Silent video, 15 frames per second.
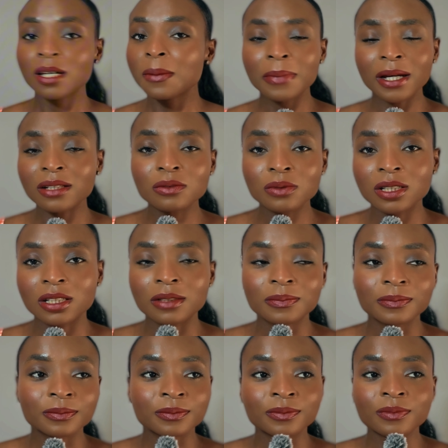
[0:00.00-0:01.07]
By the way,
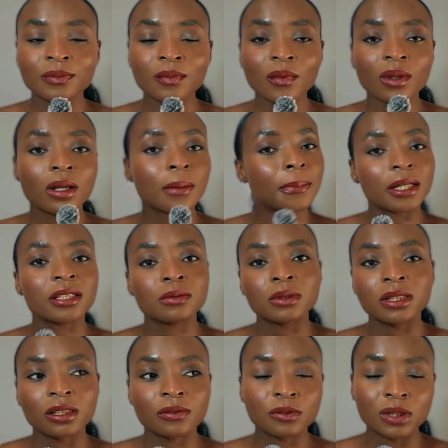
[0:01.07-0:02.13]

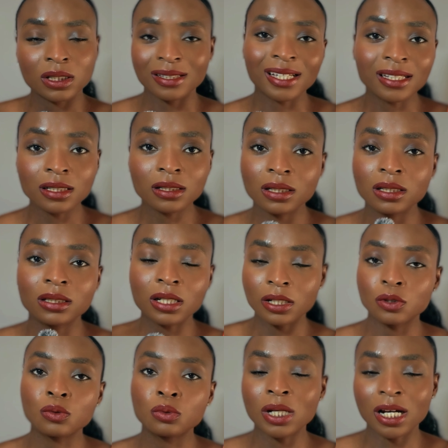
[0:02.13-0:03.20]
if there's anything that
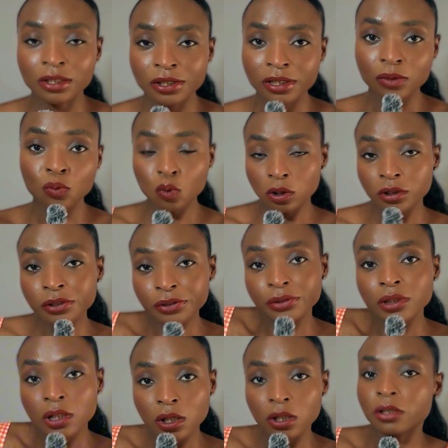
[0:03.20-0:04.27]
you would actually want to
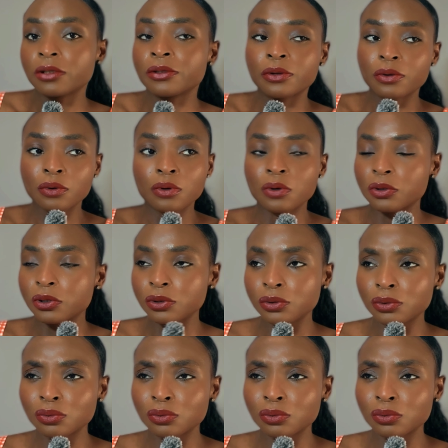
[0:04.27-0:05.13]
learn or you